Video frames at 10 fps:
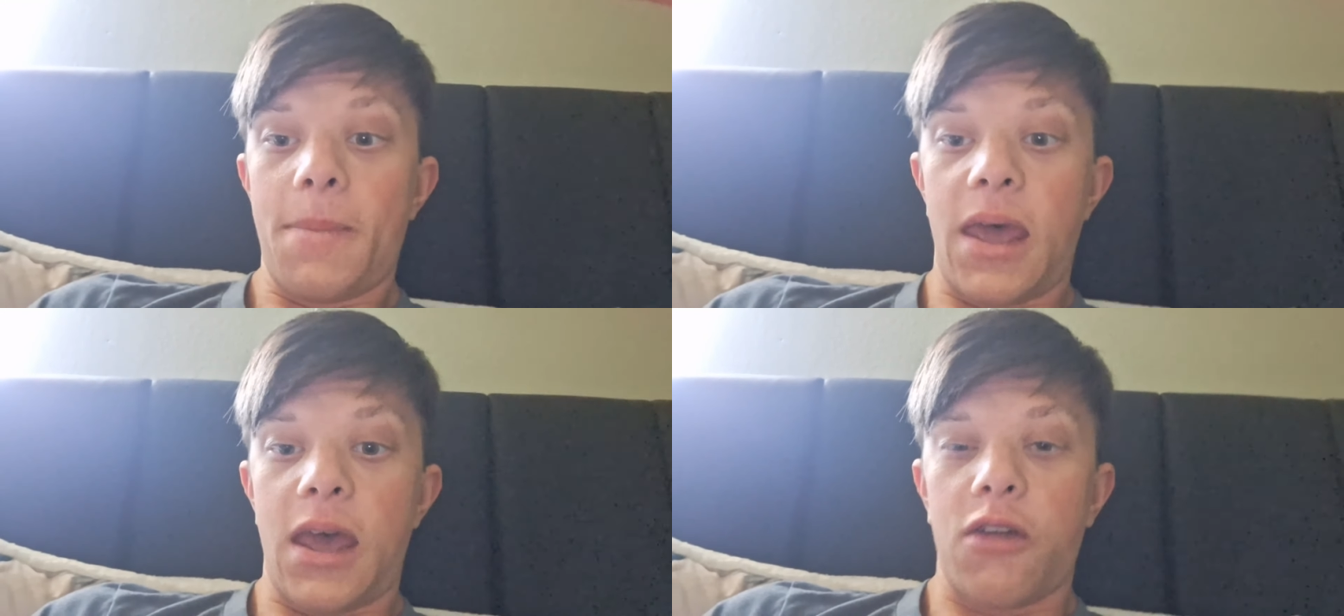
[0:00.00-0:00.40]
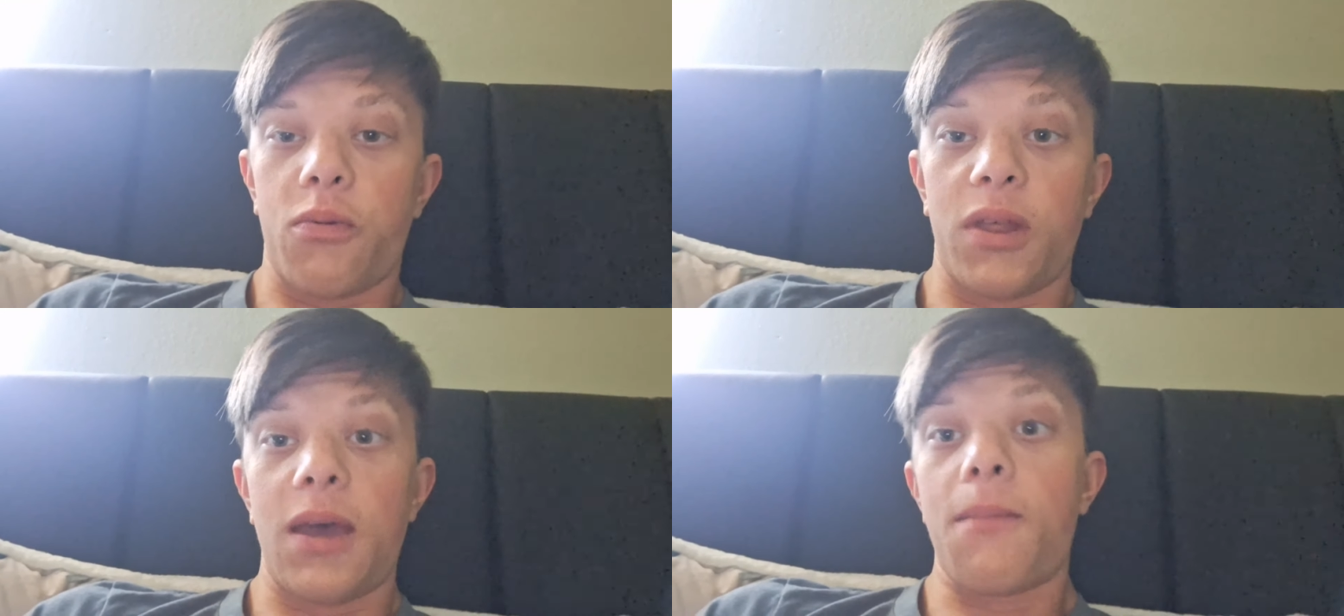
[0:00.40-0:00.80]

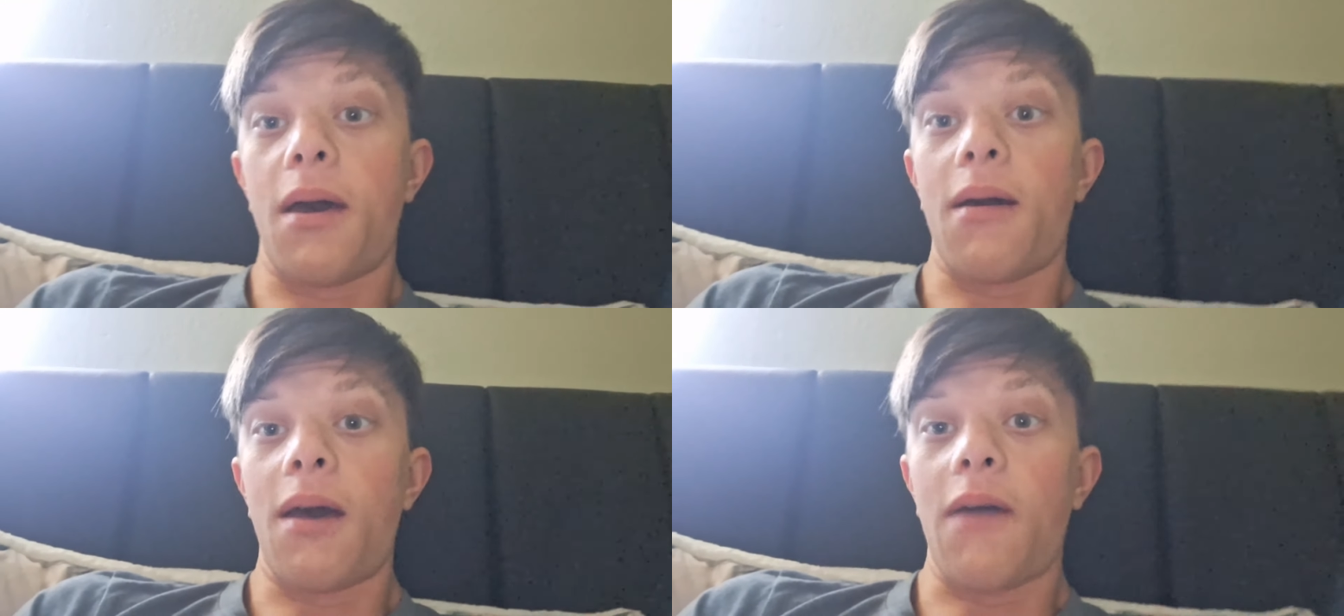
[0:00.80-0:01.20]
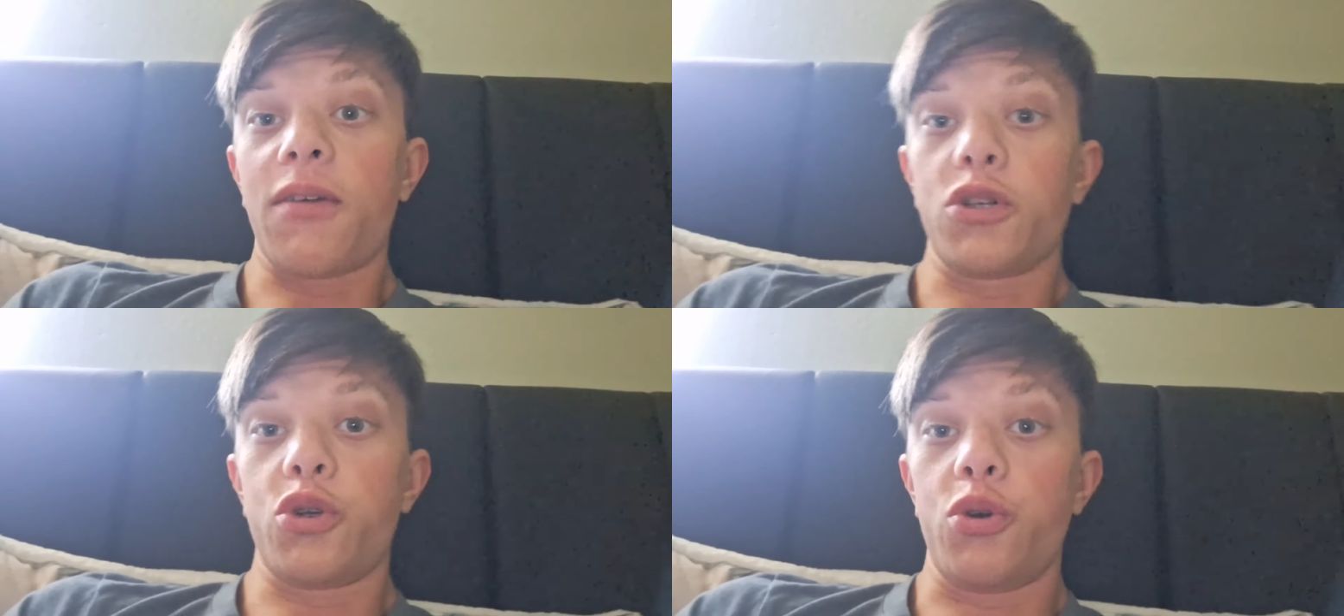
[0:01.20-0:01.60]
And with him
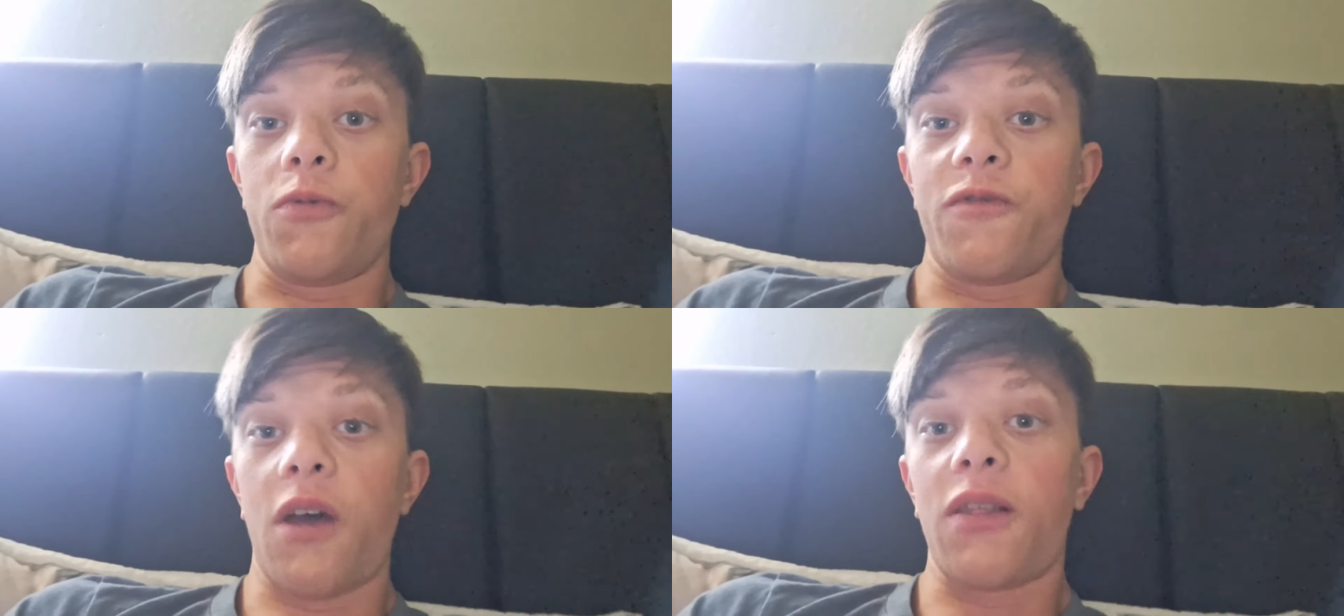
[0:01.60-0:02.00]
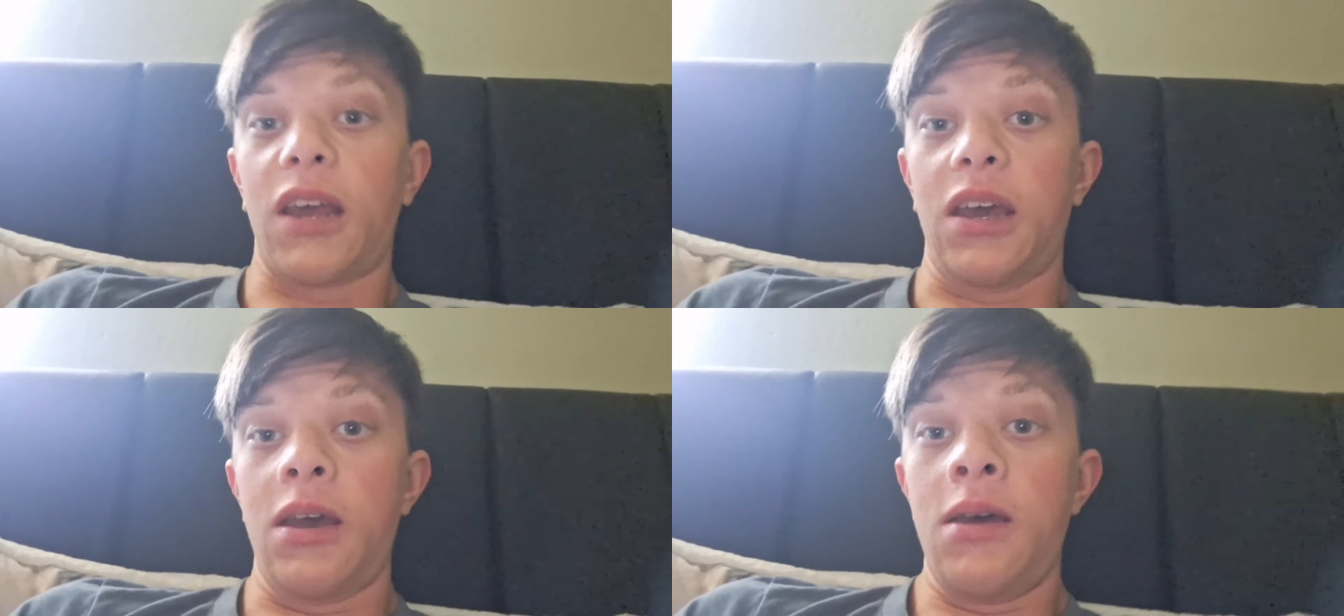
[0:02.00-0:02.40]
having to
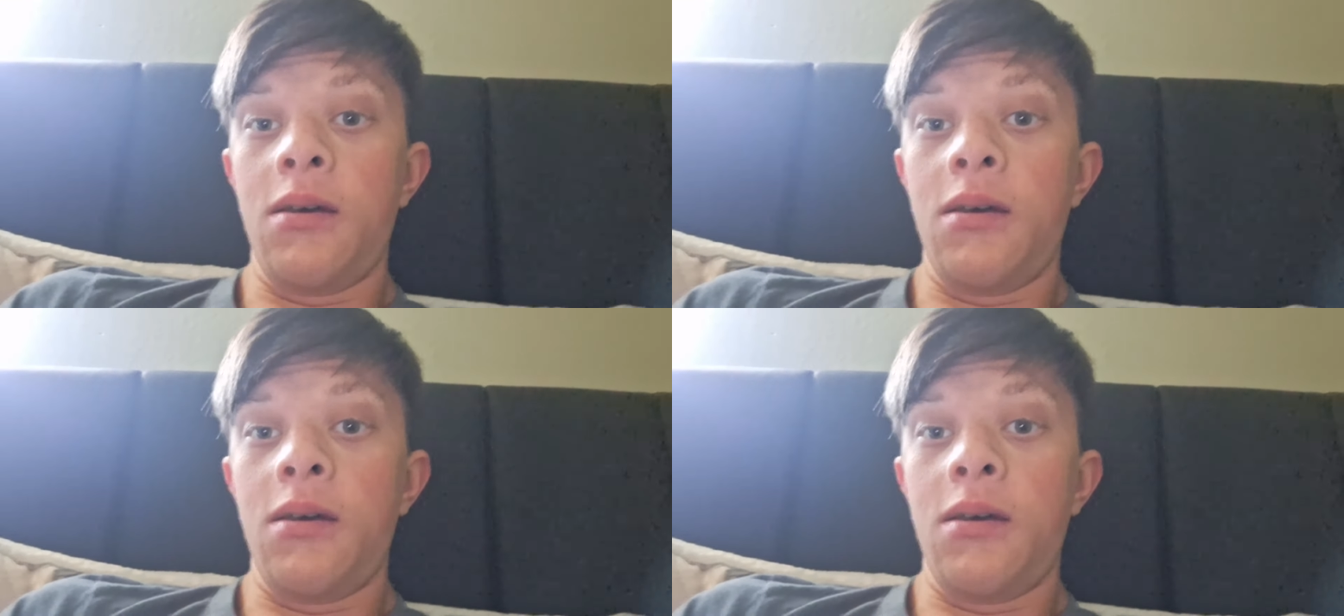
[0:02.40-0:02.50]
finally